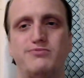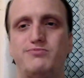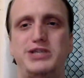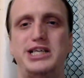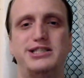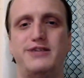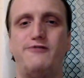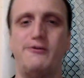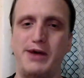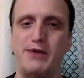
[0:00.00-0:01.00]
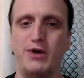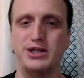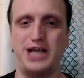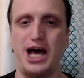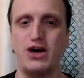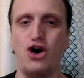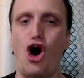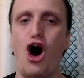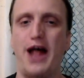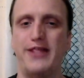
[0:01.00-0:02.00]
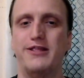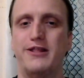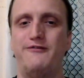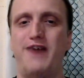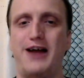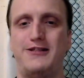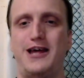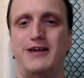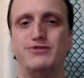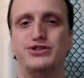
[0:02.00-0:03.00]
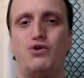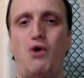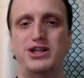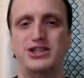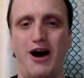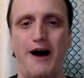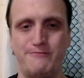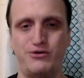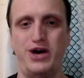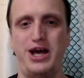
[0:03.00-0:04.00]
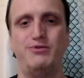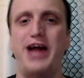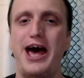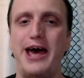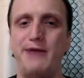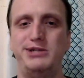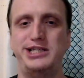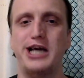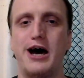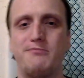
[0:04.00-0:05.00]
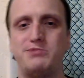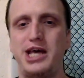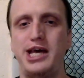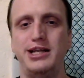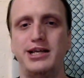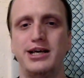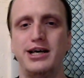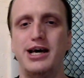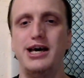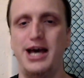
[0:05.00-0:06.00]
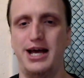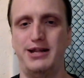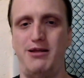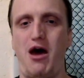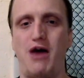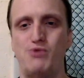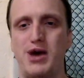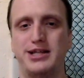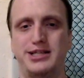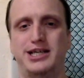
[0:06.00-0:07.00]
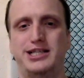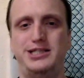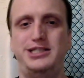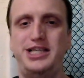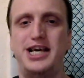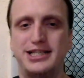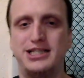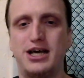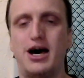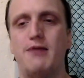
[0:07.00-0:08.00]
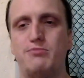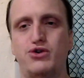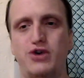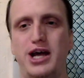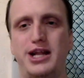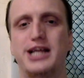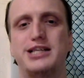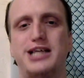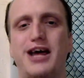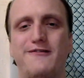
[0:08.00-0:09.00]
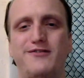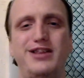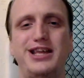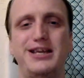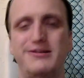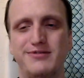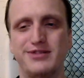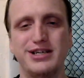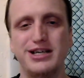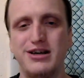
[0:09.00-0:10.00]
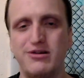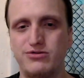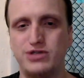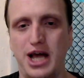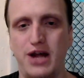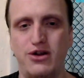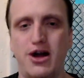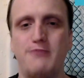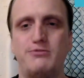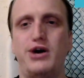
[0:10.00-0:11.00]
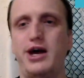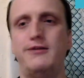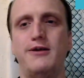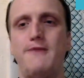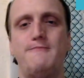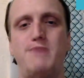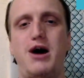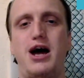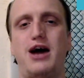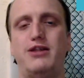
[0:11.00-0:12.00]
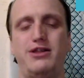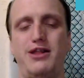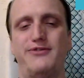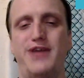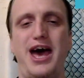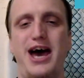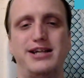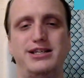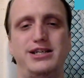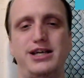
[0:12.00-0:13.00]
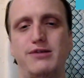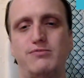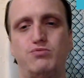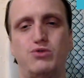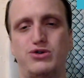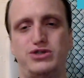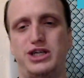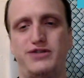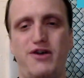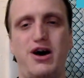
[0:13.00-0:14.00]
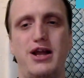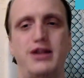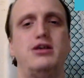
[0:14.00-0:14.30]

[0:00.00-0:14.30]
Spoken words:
decent for me once I caught the fact that it was going to upgrade with that ABT update, and I ran dist upgrade instead of the standard upgrade. But other than that, it worked just fine.